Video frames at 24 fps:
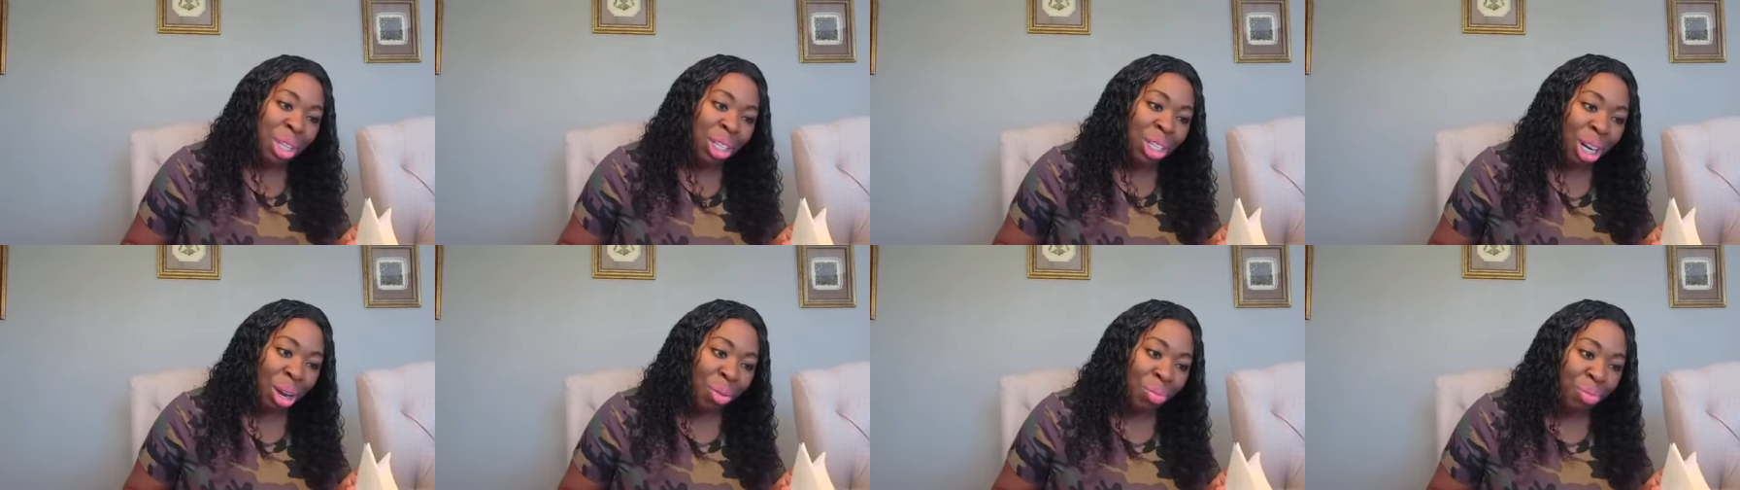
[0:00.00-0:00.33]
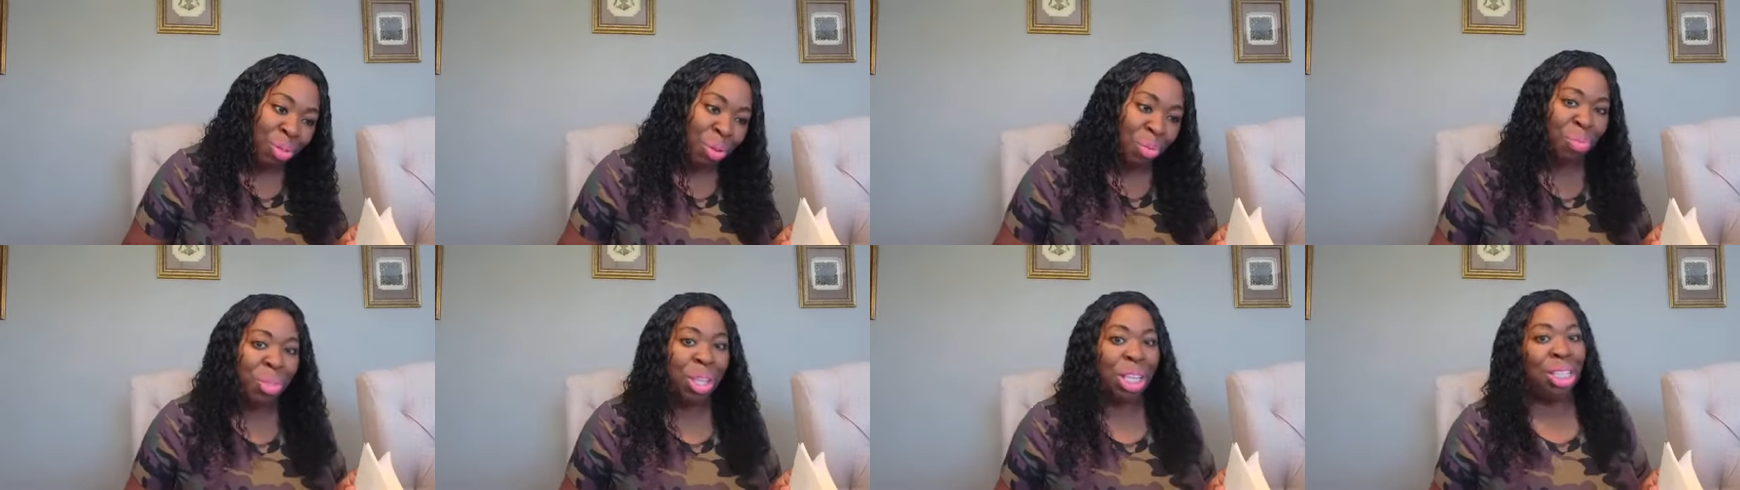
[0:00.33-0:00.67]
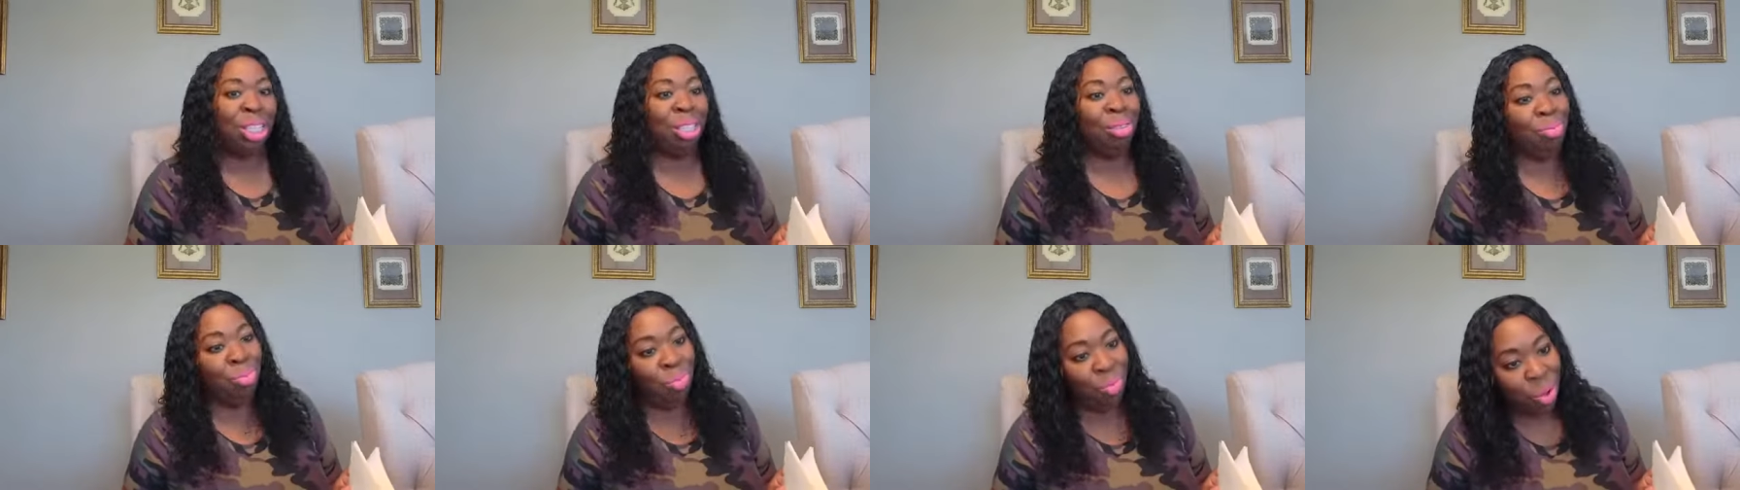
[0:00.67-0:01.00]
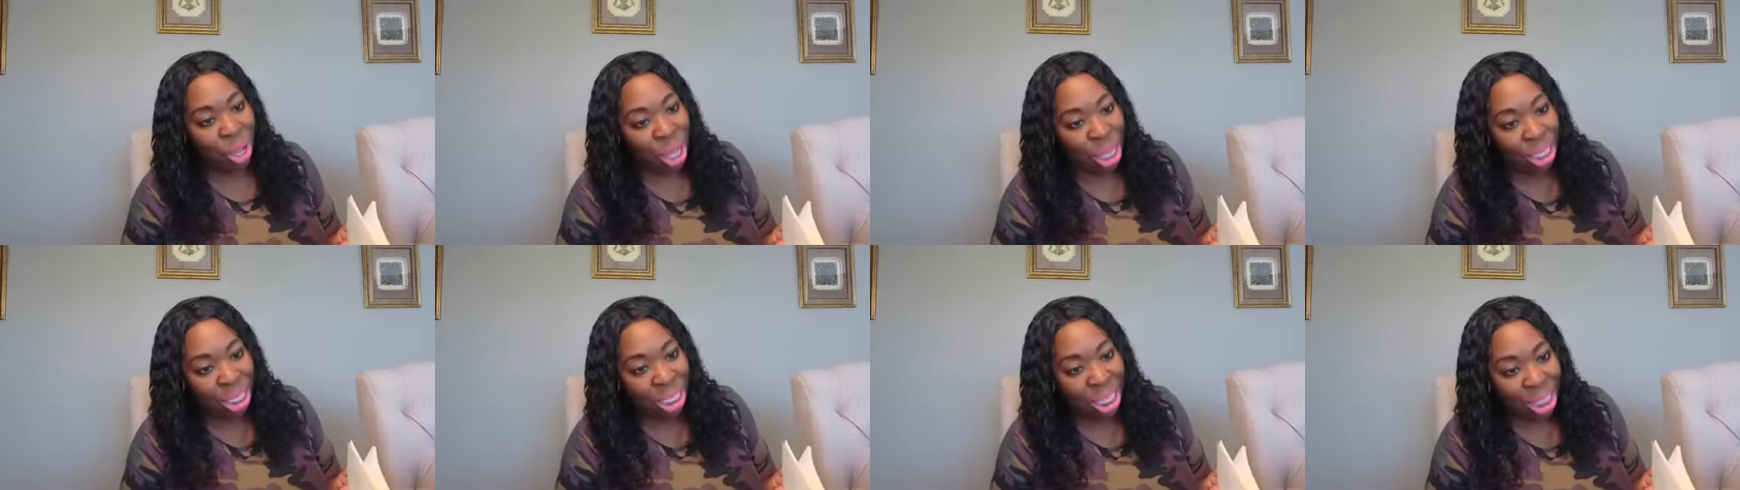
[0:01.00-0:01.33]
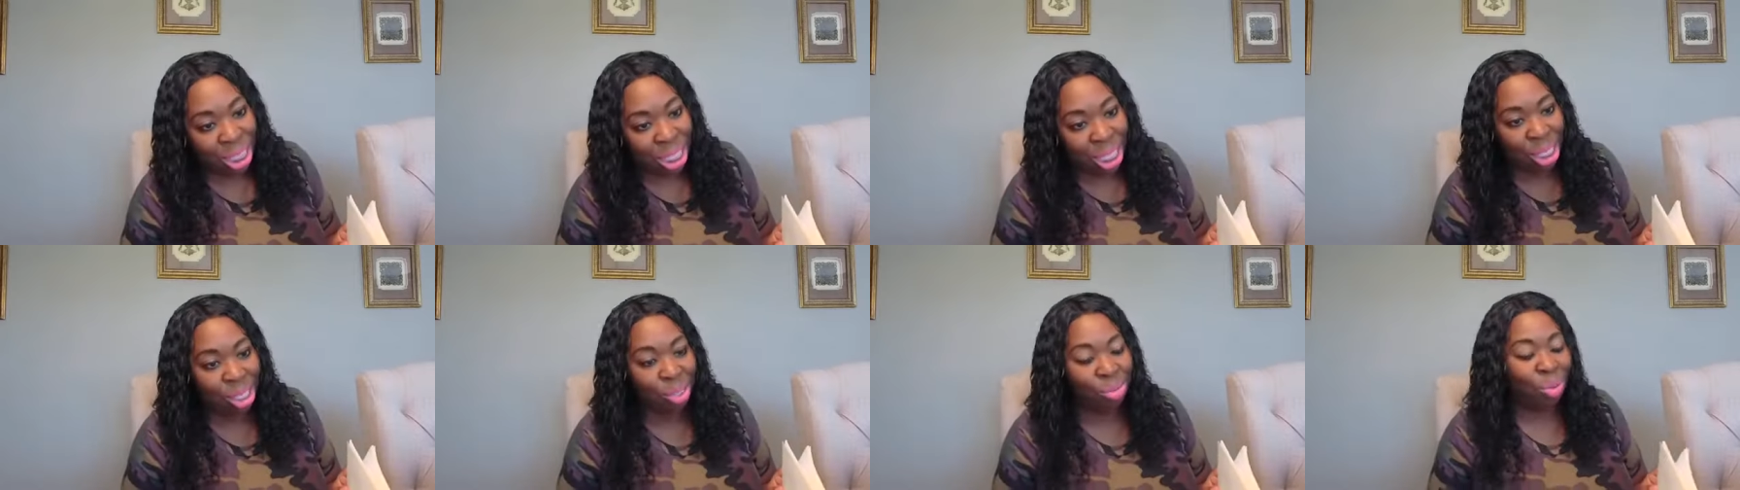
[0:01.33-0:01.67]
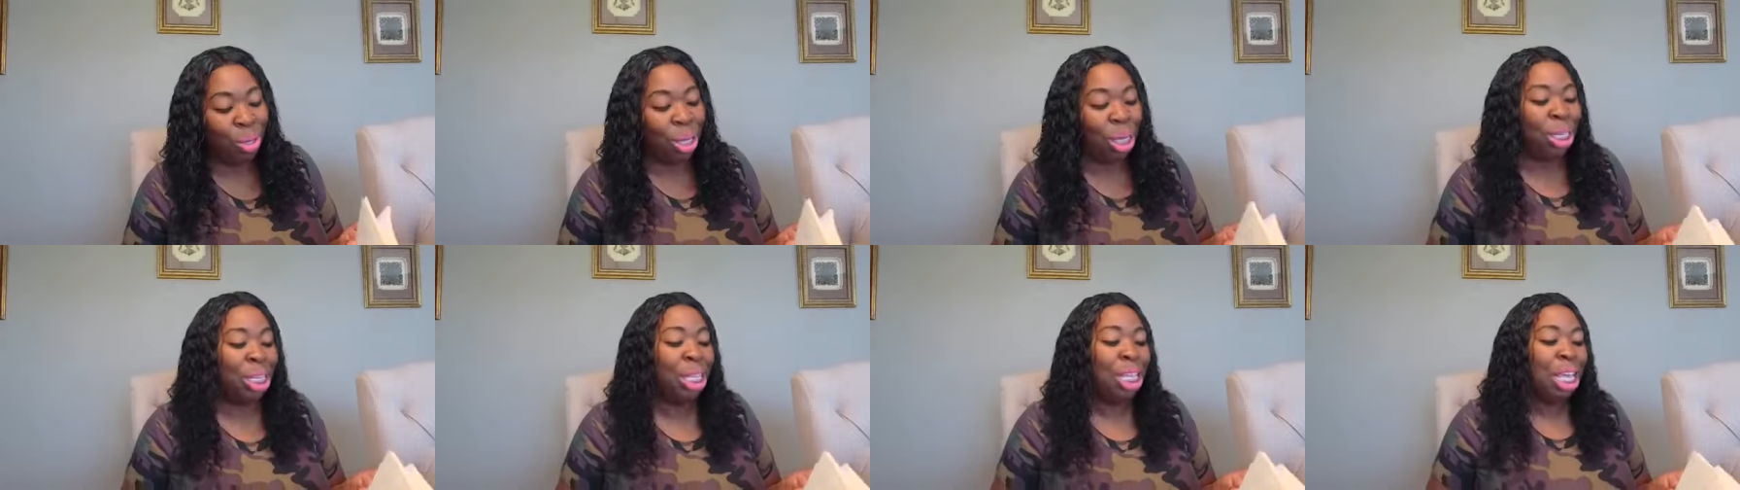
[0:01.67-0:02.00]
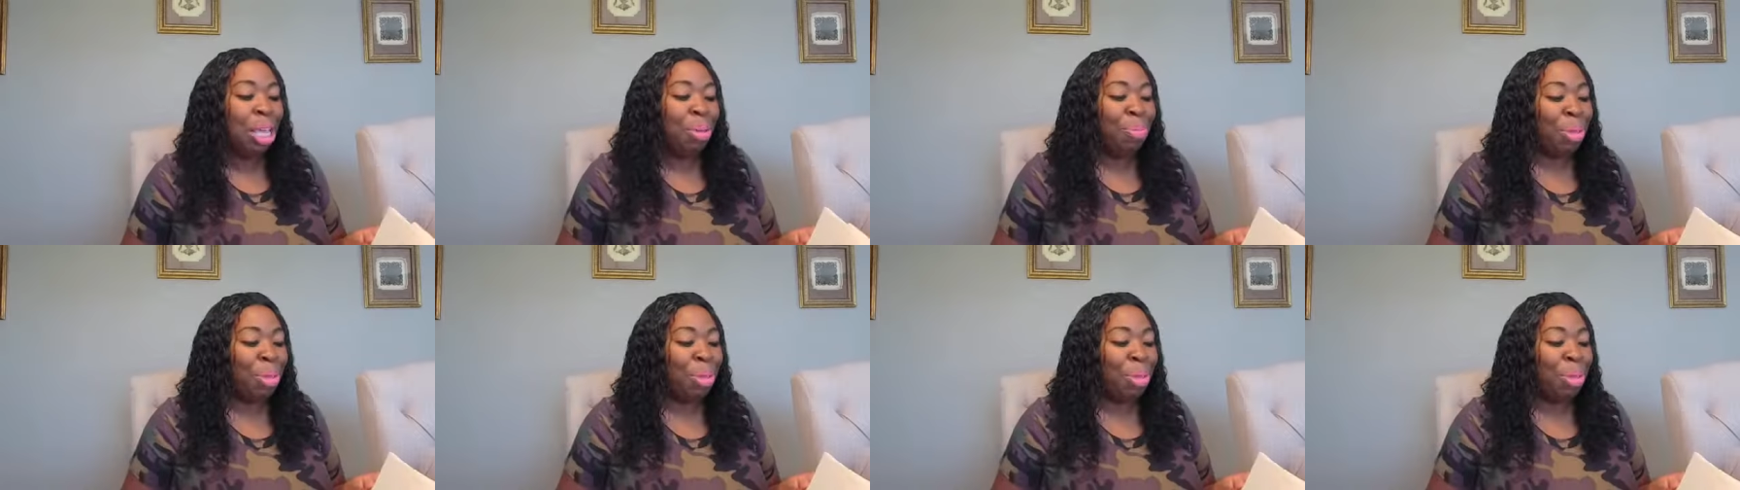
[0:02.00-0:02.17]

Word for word: jump from this one to this one?